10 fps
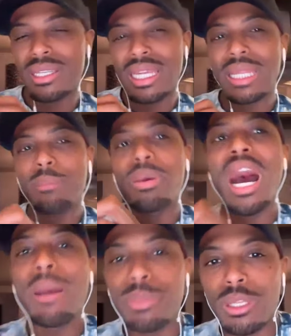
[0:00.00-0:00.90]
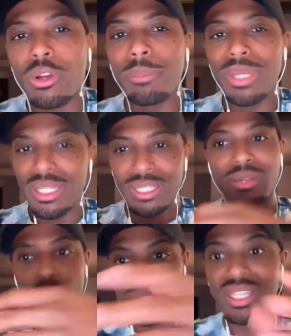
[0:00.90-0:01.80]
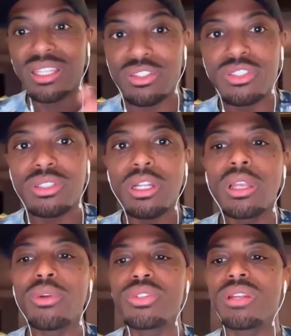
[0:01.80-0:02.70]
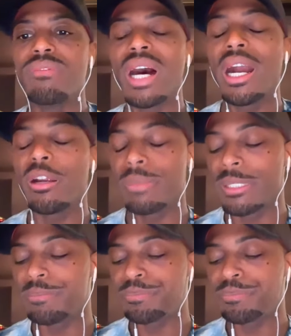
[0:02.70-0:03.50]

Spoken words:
in popular opinion within this closed environment.